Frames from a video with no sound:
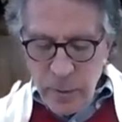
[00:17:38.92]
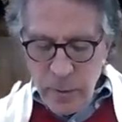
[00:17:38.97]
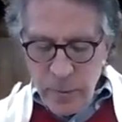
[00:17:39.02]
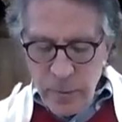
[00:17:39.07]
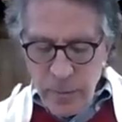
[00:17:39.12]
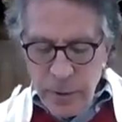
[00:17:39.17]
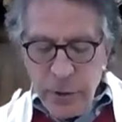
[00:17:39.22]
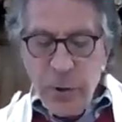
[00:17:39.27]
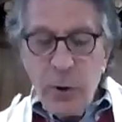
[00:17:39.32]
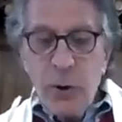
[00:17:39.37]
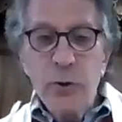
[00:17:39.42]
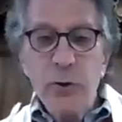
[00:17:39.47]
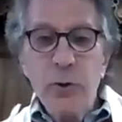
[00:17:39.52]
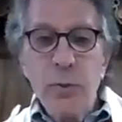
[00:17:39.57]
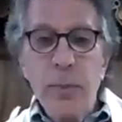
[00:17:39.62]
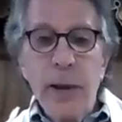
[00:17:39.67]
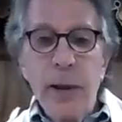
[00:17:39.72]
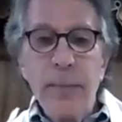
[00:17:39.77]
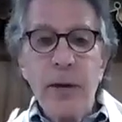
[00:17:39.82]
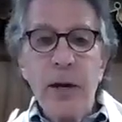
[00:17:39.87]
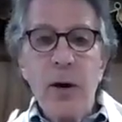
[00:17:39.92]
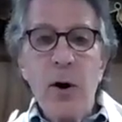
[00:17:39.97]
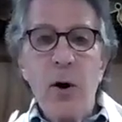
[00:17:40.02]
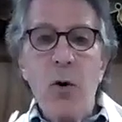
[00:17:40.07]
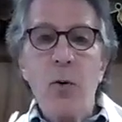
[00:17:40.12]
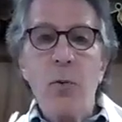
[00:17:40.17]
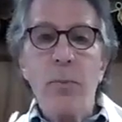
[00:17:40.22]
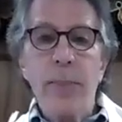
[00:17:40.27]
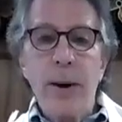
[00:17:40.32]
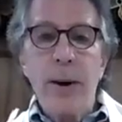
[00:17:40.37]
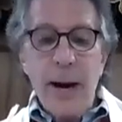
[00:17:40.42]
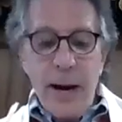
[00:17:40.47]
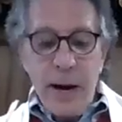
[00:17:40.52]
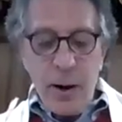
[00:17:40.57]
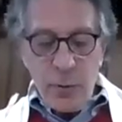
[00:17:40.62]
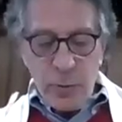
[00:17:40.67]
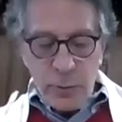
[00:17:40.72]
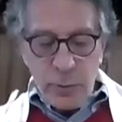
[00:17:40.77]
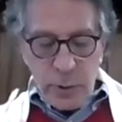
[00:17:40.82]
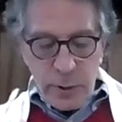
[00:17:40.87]
but those who may be
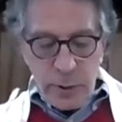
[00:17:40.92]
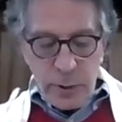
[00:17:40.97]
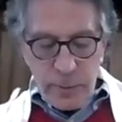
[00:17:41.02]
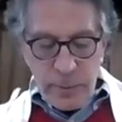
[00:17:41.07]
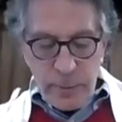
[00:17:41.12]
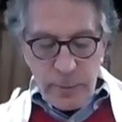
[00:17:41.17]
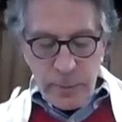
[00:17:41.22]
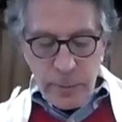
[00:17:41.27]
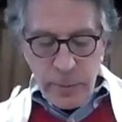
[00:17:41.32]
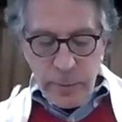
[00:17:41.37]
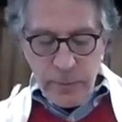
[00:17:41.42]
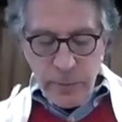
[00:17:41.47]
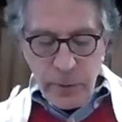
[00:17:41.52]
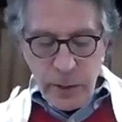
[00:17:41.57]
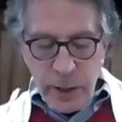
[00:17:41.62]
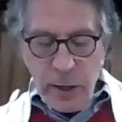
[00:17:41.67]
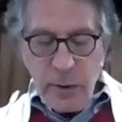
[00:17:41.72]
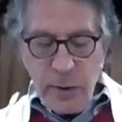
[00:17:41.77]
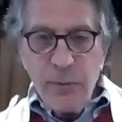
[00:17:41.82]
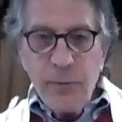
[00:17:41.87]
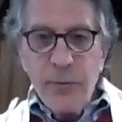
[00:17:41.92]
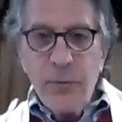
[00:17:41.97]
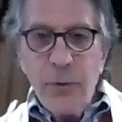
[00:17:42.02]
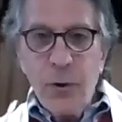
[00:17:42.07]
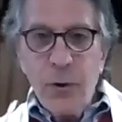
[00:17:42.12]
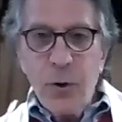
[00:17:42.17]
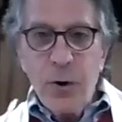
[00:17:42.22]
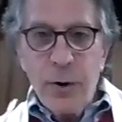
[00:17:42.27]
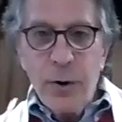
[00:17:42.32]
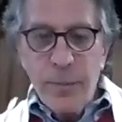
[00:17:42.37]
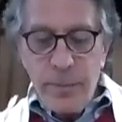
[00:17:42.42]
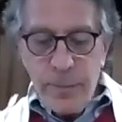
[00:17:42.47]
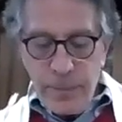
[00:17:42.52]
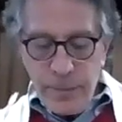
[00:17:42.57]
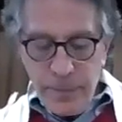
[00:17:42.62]
homebound, infirm,